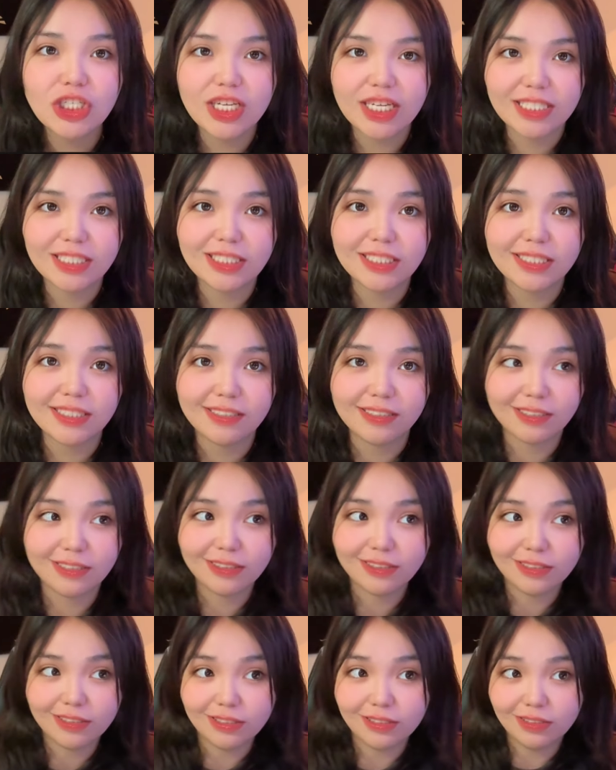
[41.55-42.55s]
It's
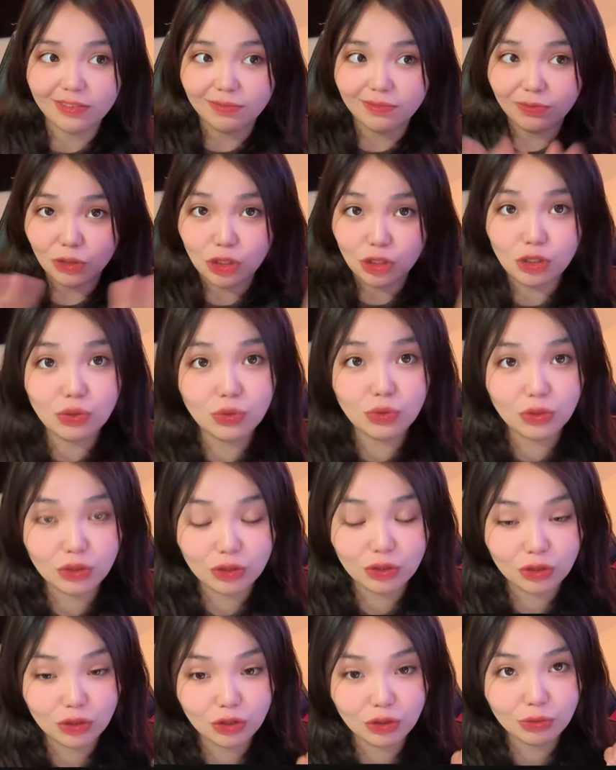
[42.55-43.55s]
a
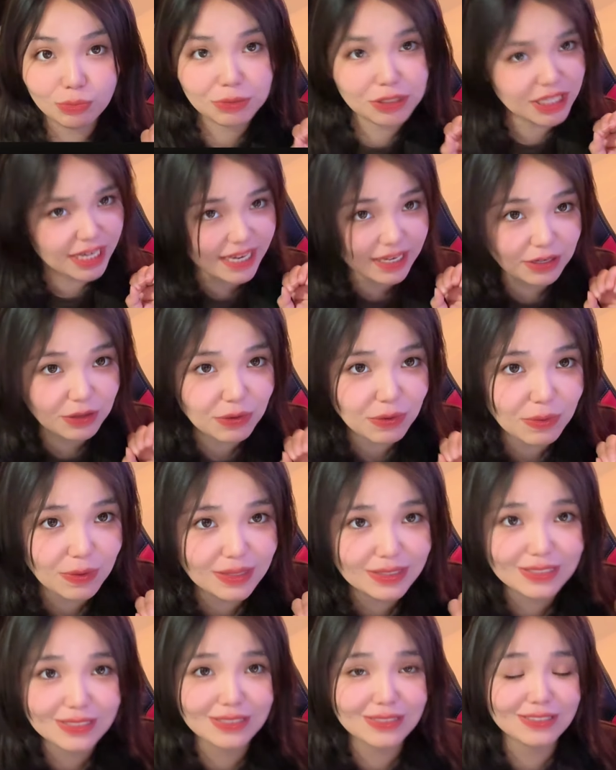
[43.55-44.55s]
YouTube channel.
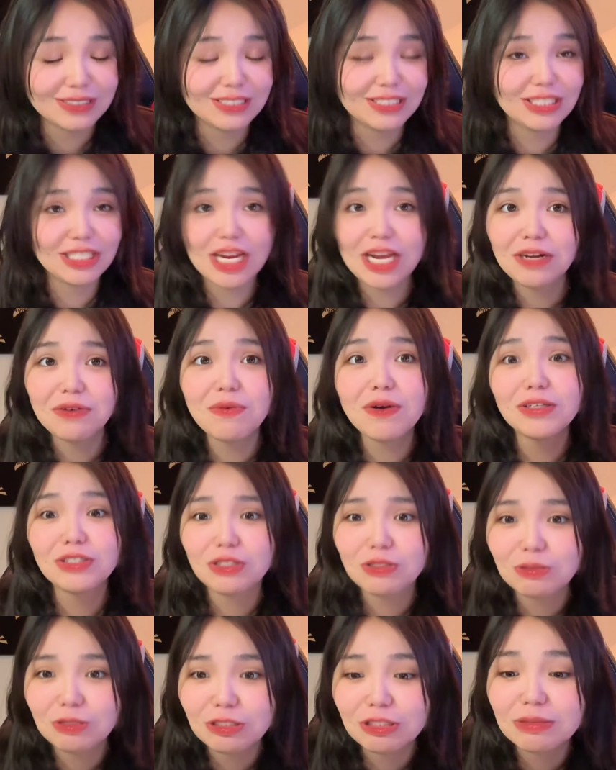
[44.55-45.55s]
It's a, it's a channel on
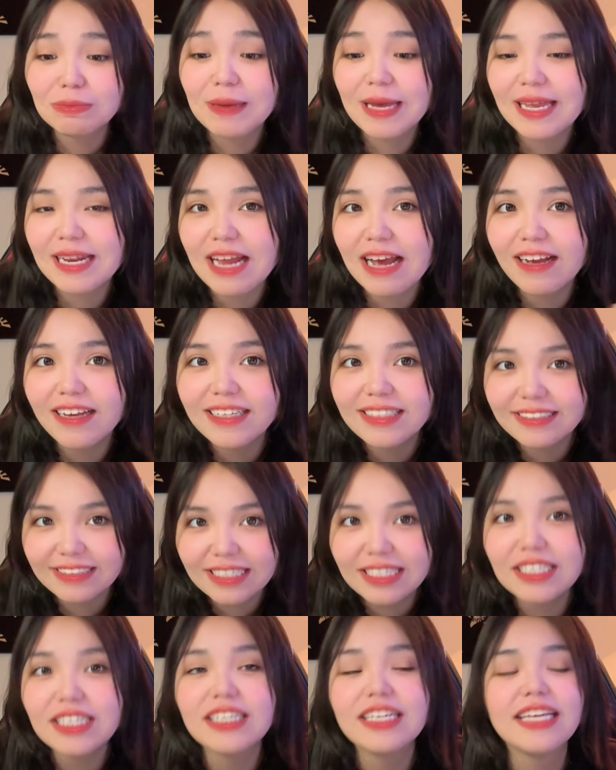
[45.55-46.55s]
YouTube, and I
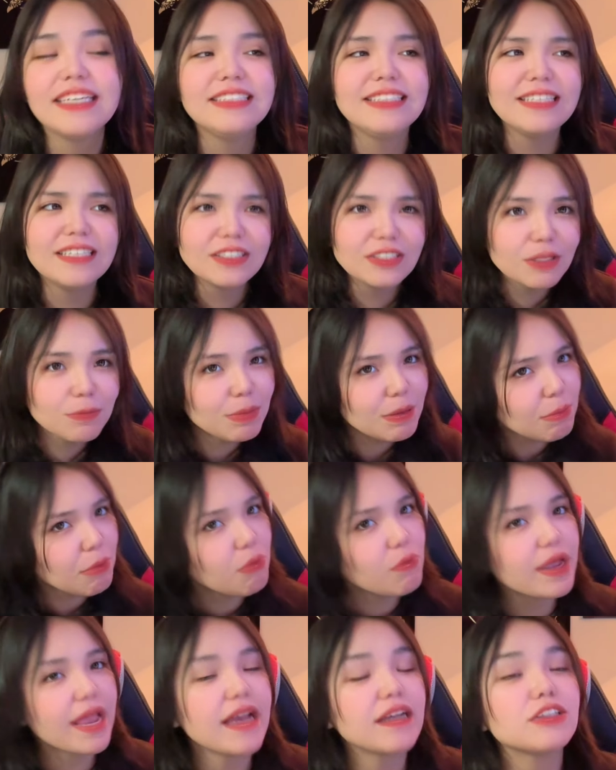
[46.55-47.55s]
seen it. and I seen other
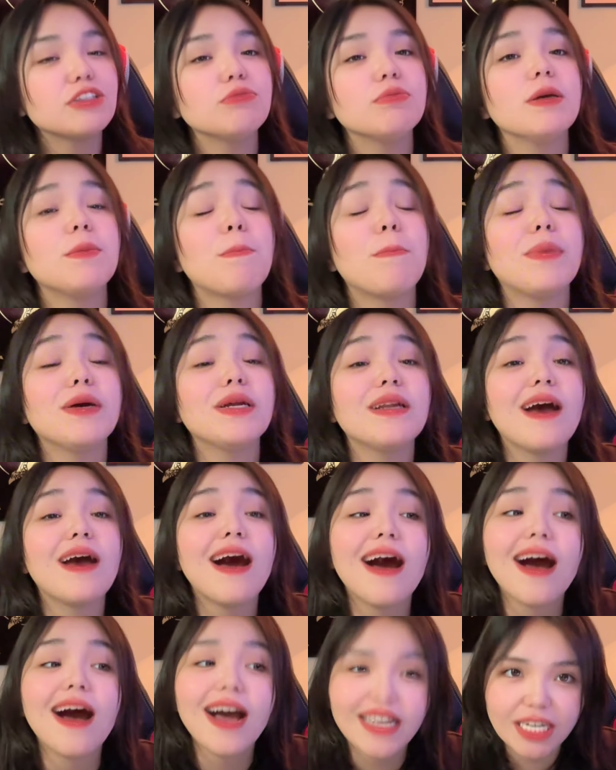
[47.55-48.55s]
people react to it, but
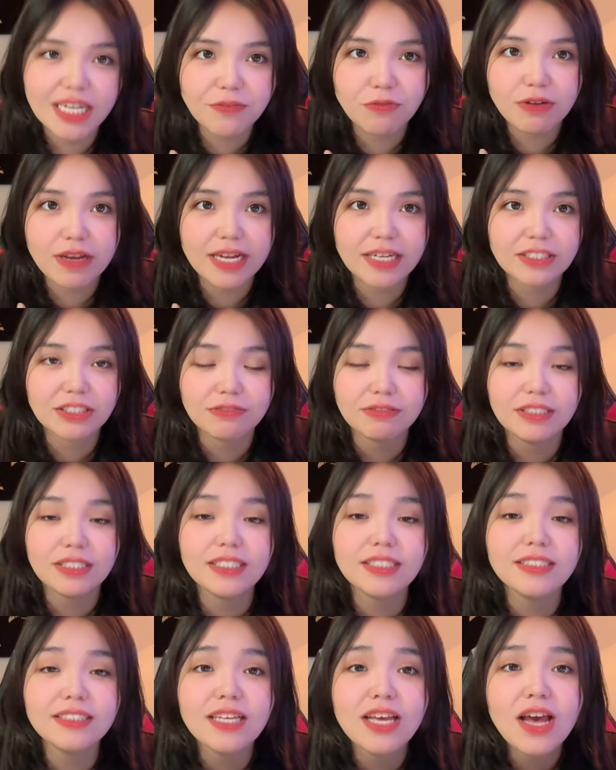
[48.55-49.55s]
I never react to it.
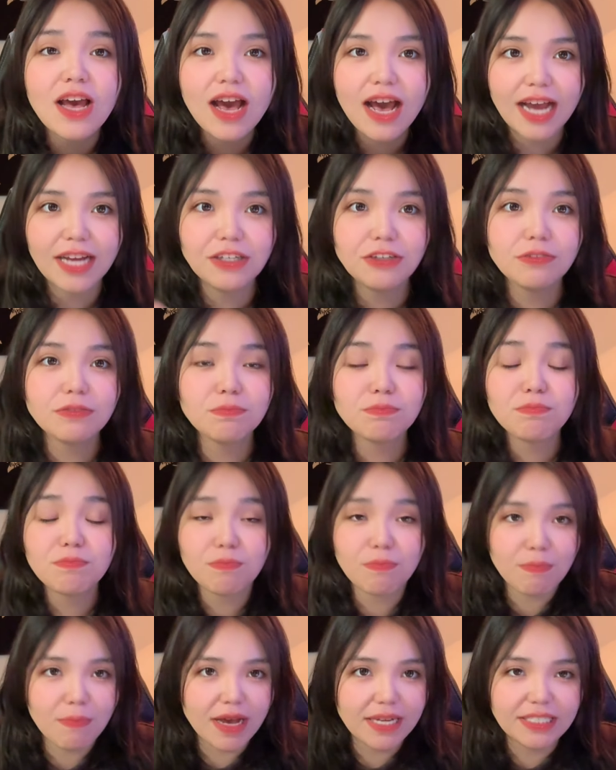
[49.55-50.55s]
This I know
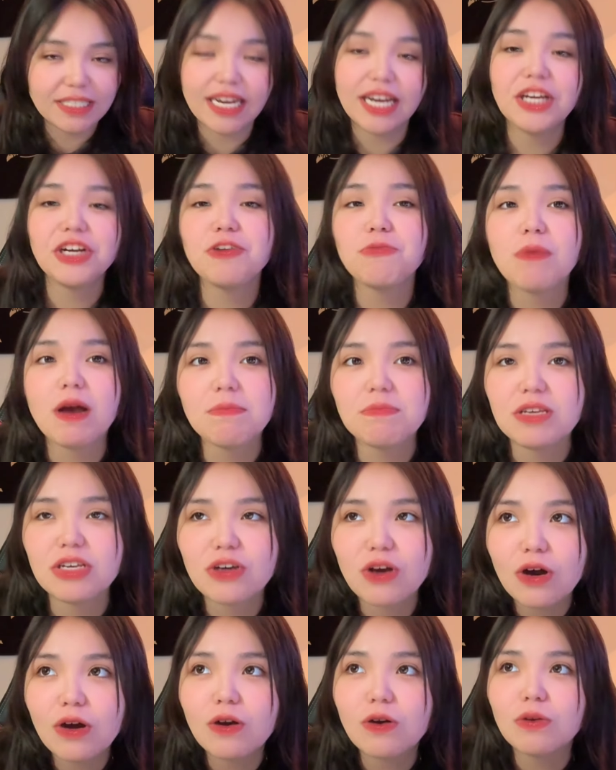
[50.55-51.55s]
my title might be
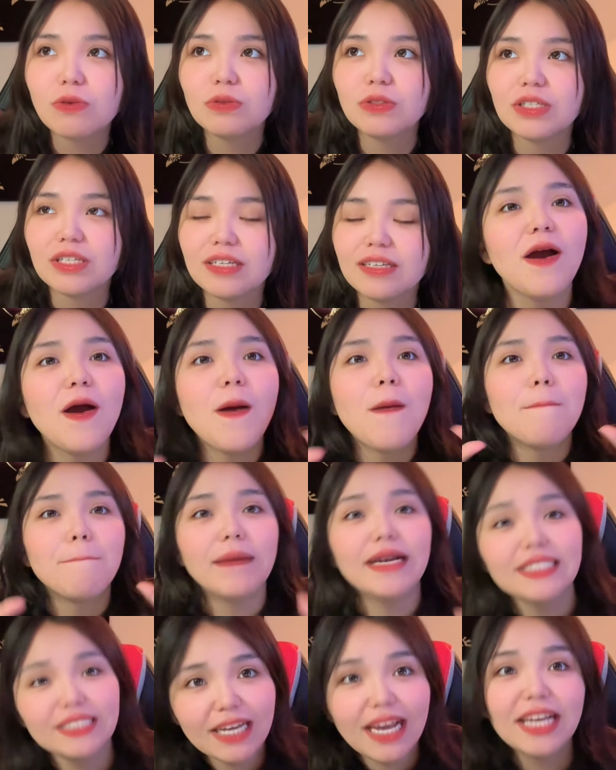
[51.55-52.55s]
called
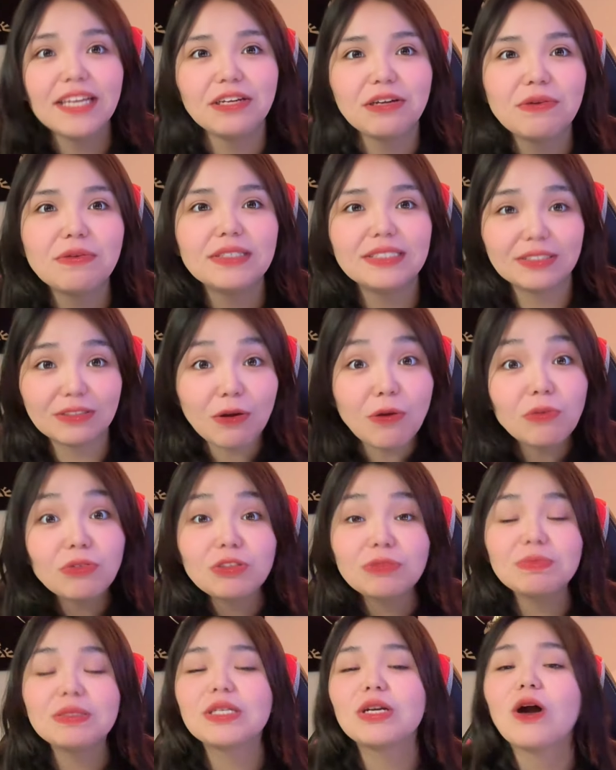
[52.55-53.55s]
my title is going
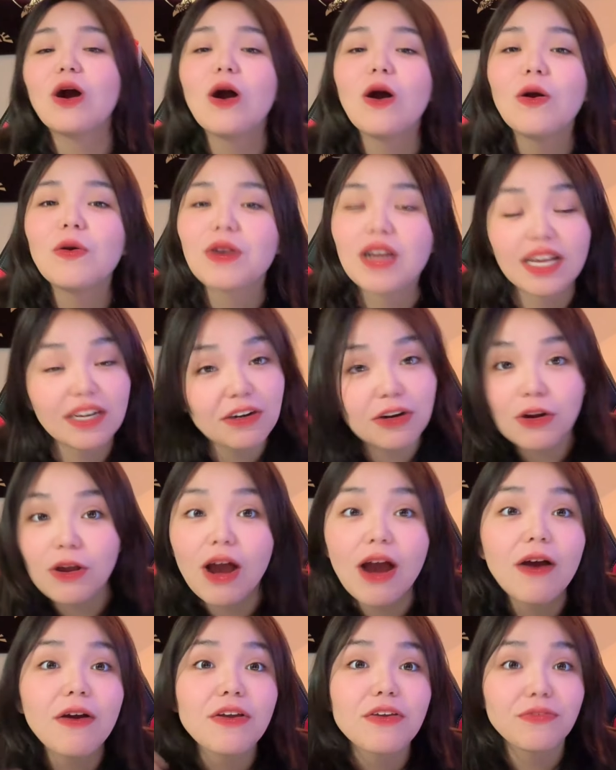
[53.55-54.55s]
to be called I don't know
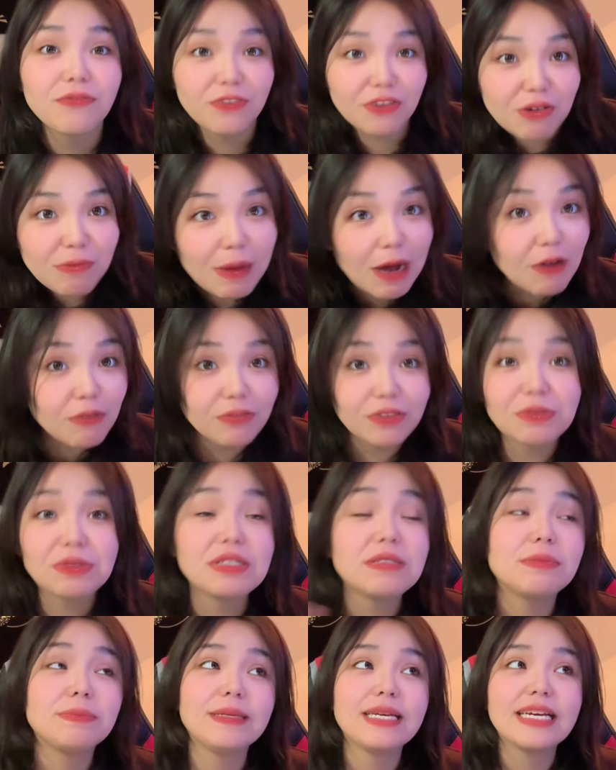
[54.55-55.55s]
how I feel about
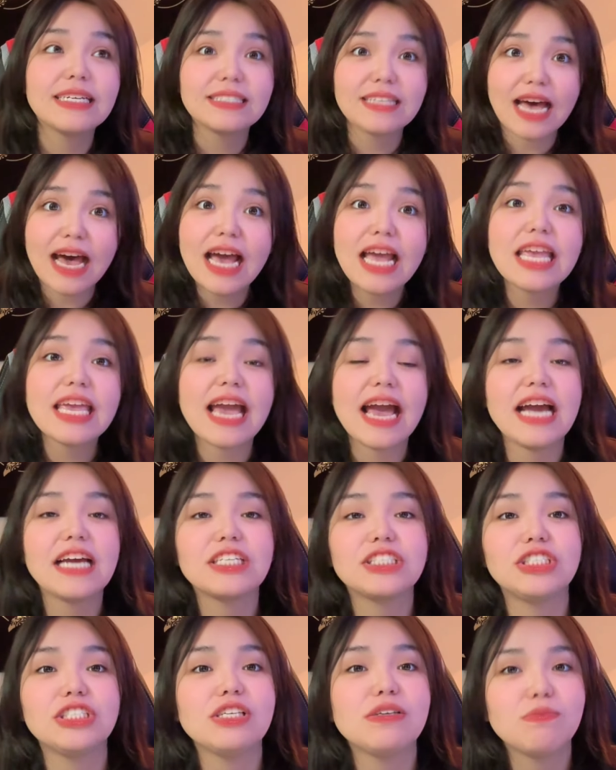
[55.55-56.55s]
furries because I
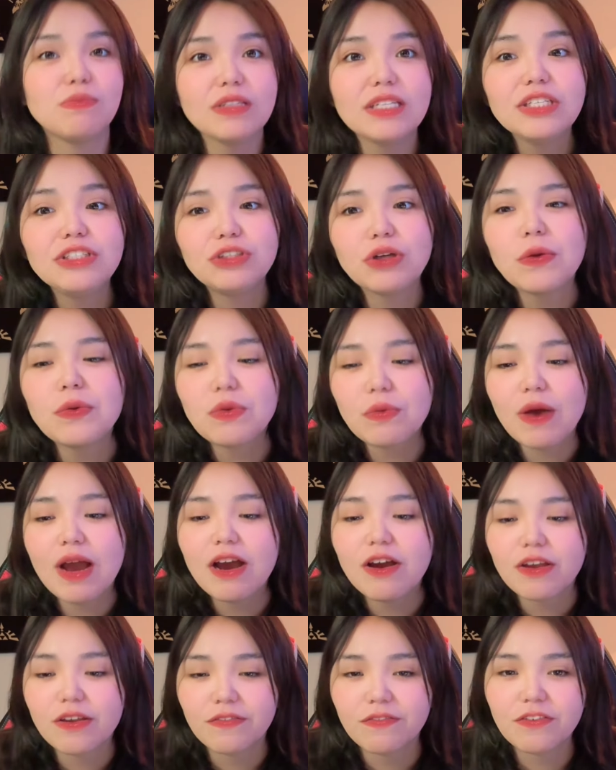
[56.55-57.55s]
actually really don't know
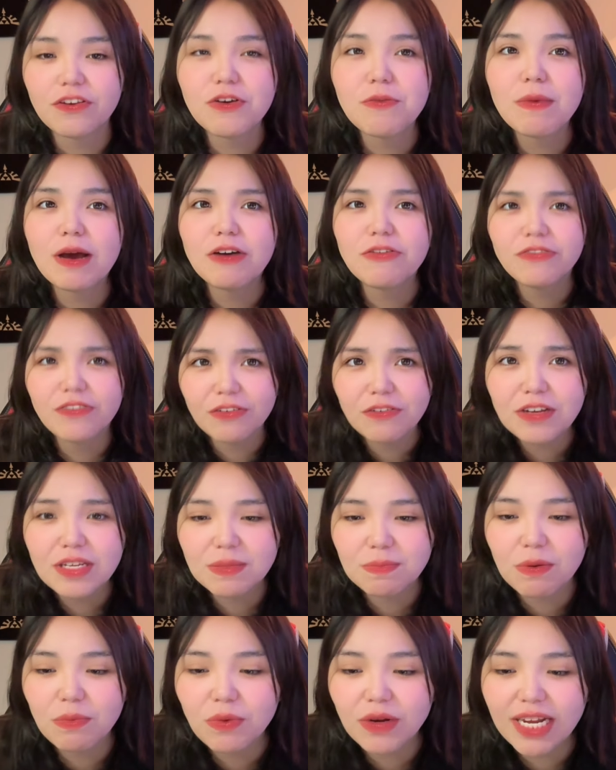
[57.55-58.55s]
how I feel about
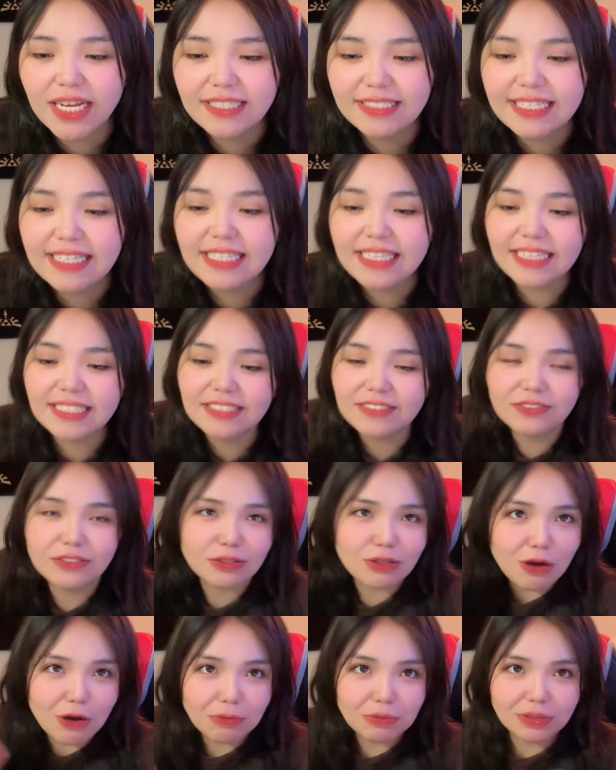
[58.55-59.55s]
furries but when I seen this it was
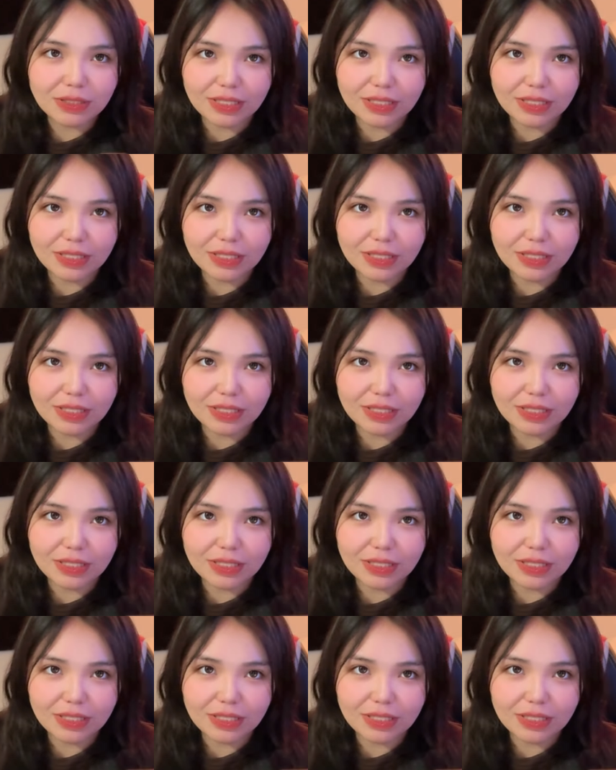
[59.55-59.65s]
called